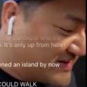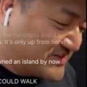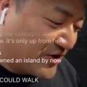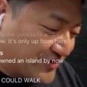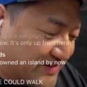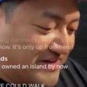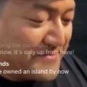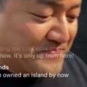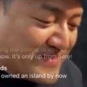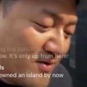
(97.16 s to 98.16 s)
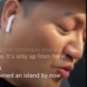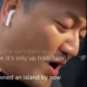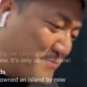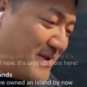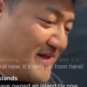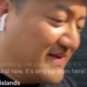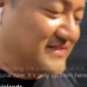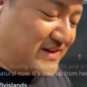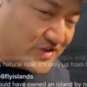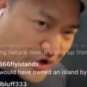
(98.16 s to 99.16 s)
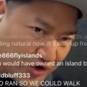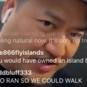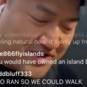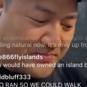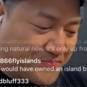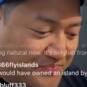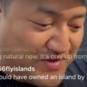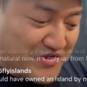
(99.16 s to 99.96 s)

is an eternity. One minute is an eternity.